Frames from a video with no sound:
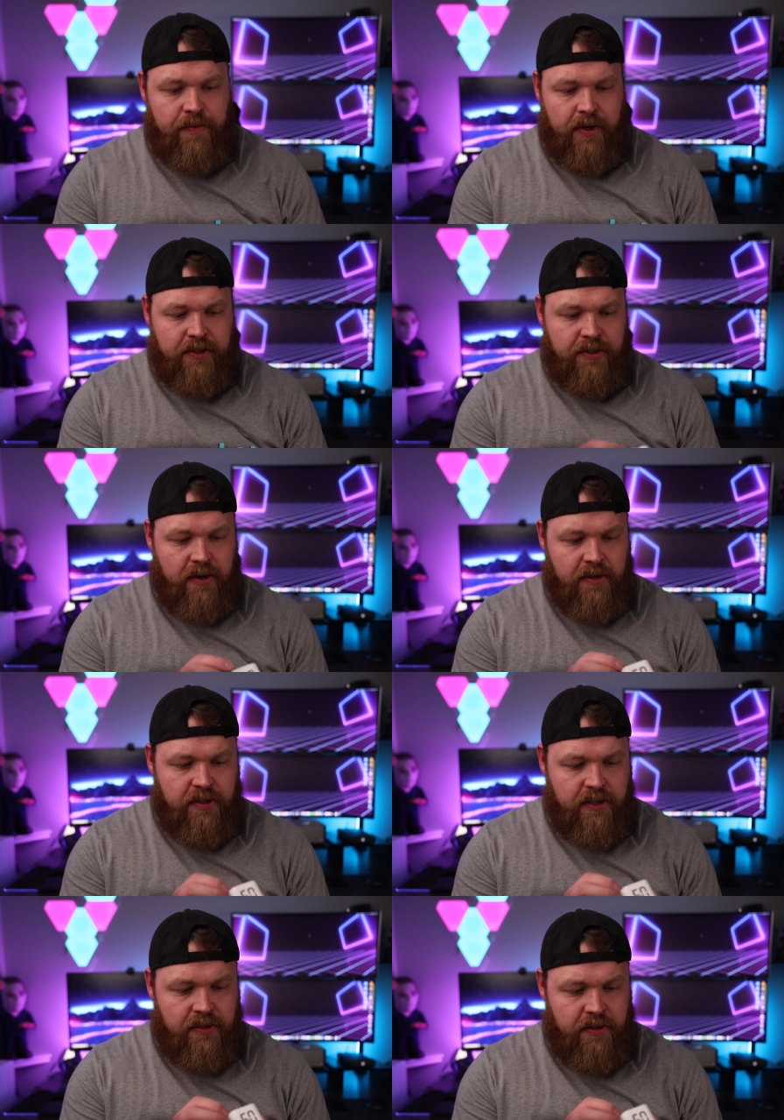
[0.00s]
before I charge
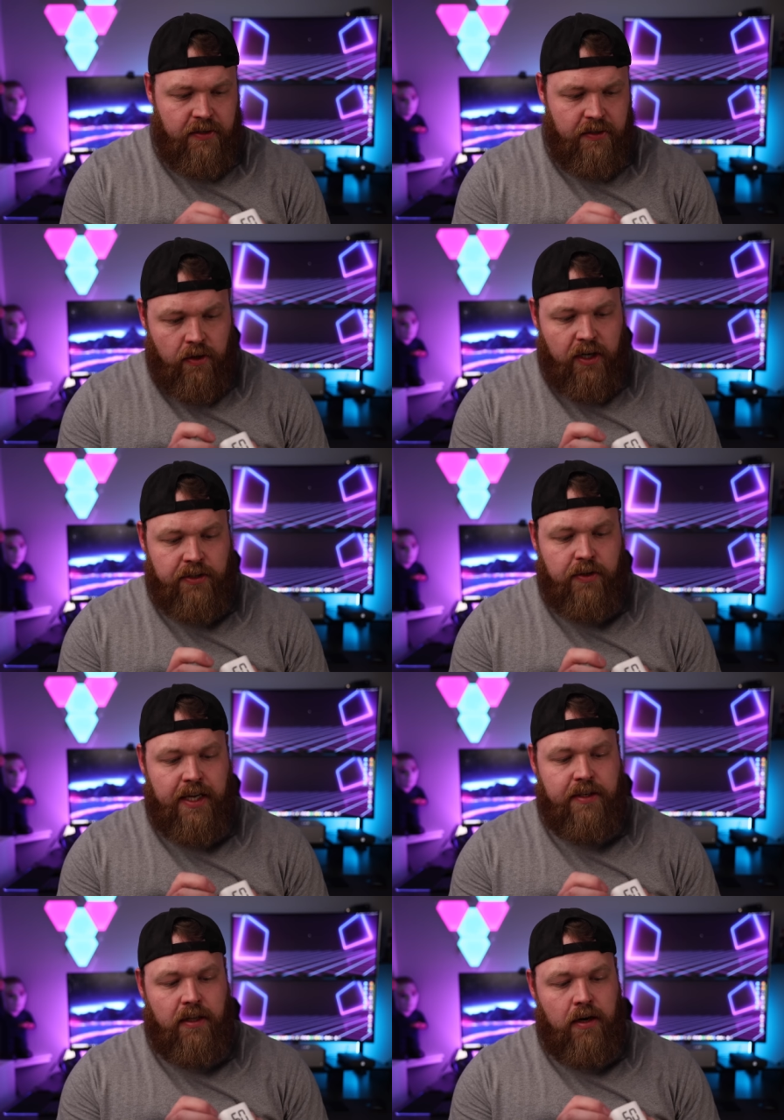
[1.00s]
it. Oh, it also
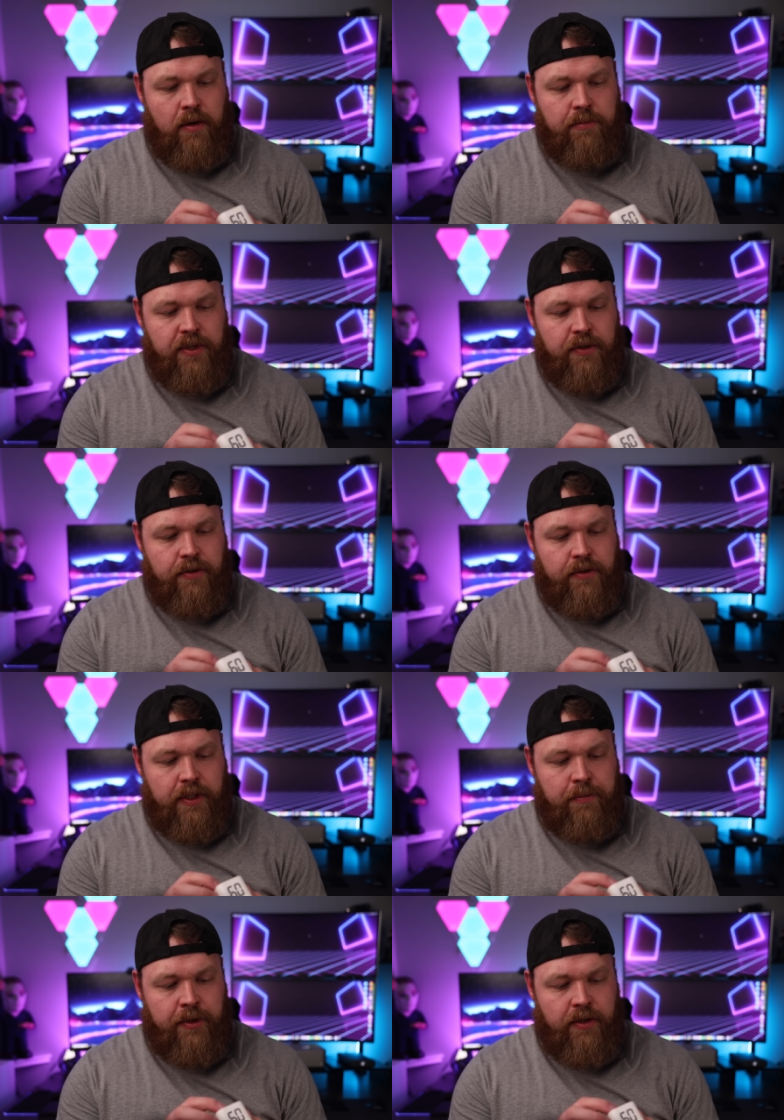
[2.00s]
has an alarm too, so
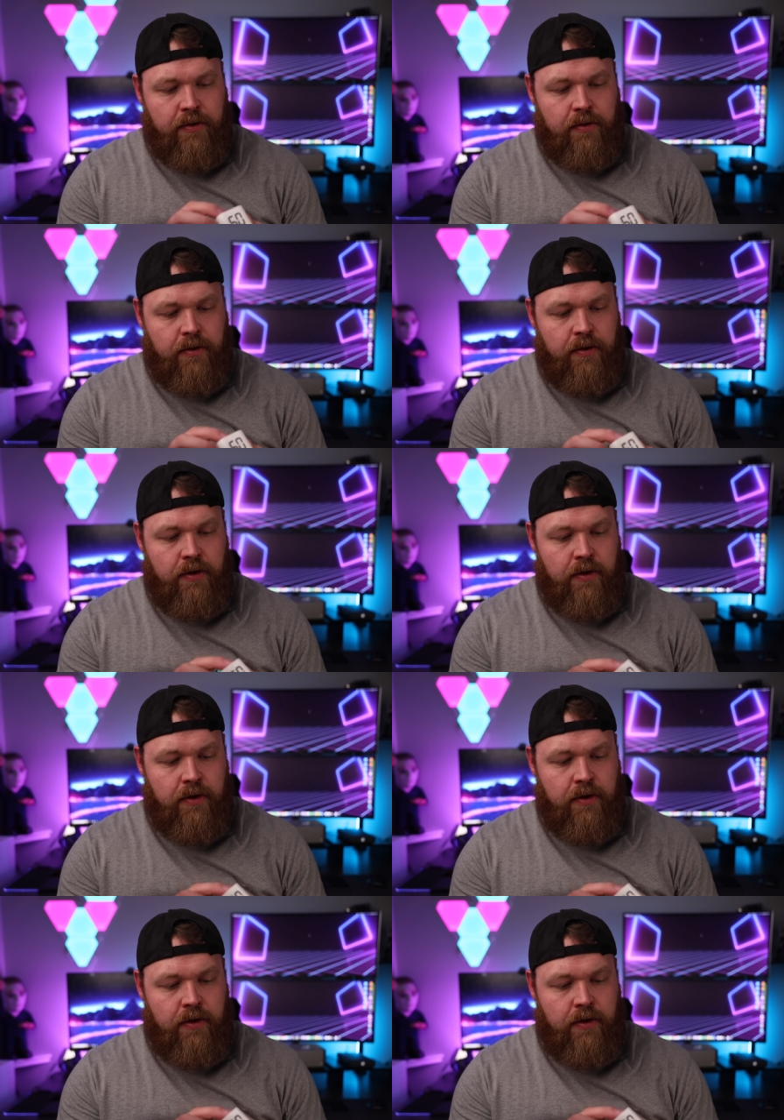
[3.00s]
that's pretty cool.